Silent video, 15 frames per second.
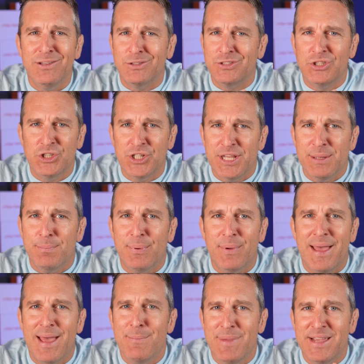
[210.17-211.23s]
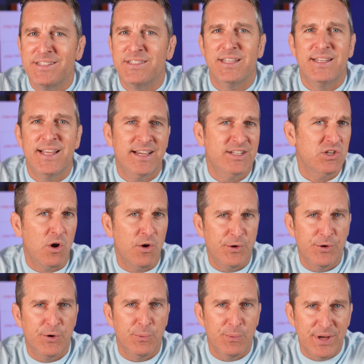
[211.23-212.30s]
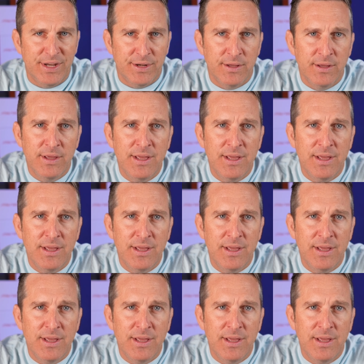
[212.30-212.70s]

looks cheap and makes the text harder to read.